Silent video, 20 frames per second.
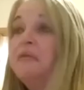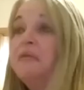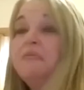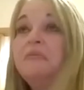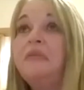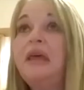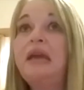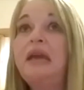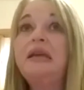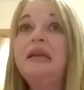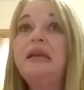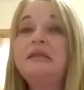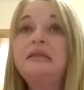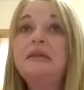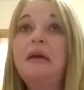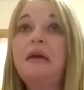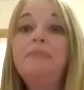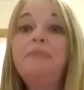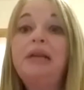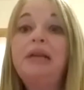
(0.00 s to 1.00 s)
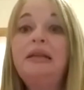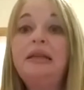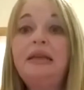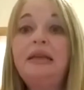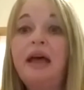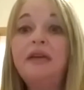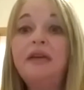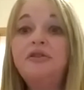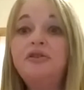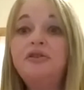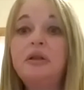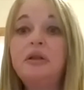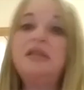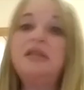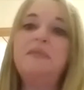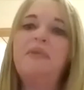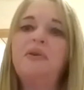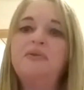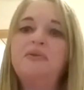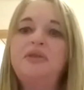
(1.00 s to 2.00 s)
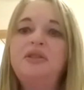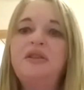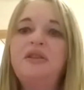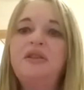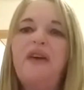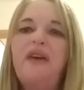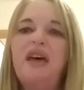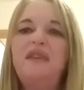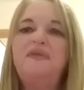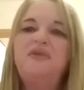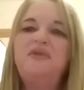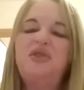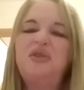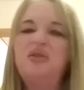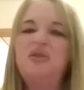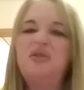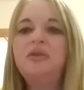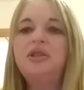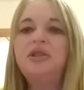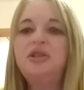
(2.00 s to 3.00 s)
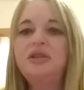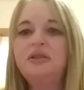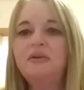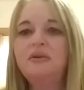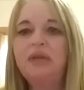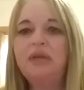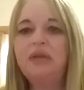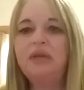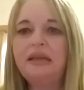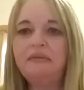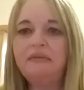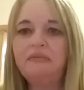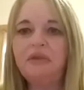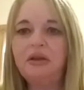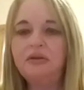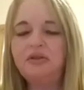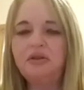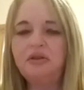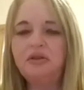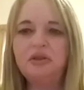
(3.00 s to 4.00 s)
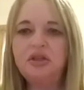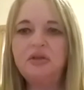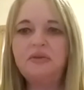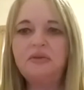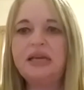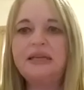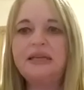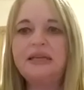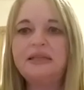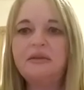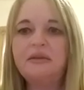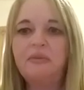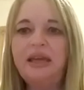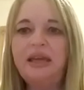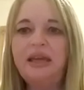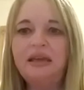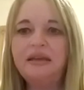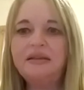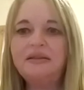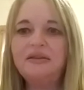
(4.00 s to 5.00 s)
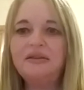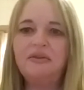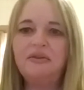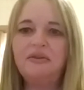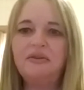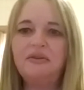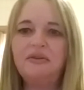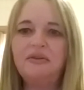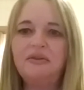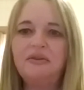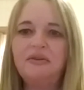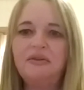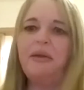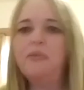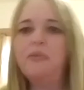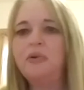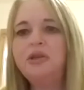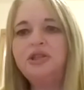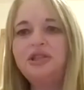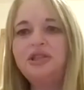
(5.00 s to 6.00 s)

then it's completely natural, as opposed to the 5-2, which is only, you do it 2 days a week. So you're trying to remember which